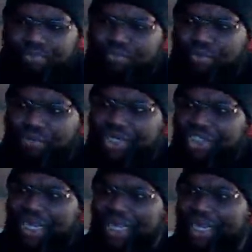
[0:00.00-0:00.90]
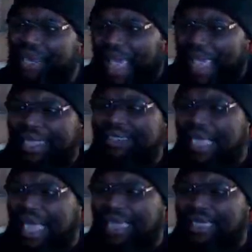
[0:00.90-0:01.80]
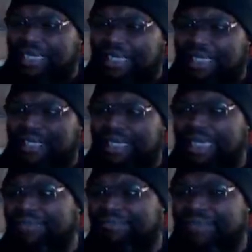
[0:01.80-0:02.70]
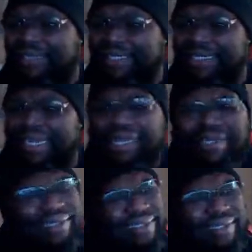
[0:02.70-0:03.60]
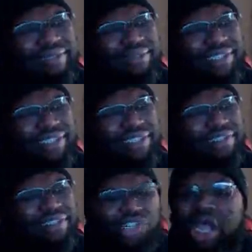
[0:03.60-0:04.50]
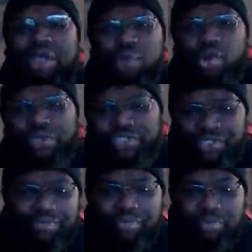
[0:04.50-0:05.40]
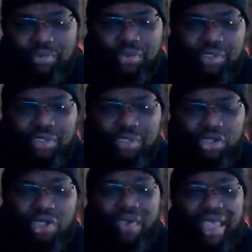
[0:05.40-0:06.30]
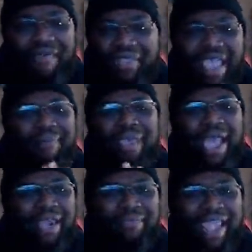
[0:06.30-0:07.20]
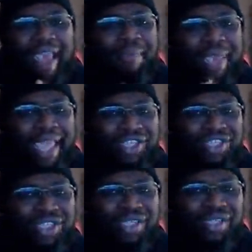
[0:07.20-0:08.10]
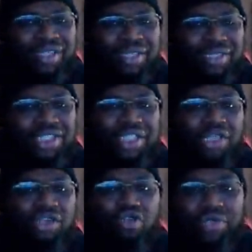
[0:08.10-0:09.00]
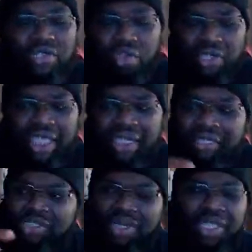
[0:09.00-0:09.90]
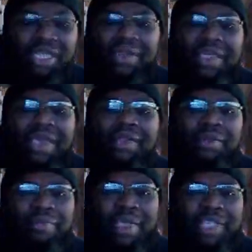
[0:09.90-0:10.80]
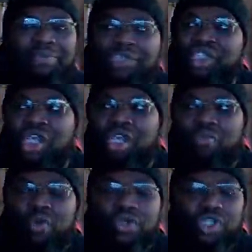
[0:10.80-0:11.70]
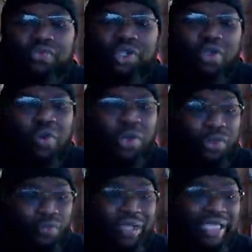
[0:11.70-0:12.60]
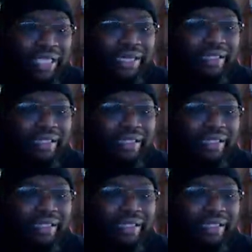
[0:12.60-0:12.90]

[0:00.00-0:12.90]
Ricochet, Elias, Ali, and fucking John Morrison. You're gonna have that match to see who was gonna get into the Intercontinental match, which John Morrison would go on to win,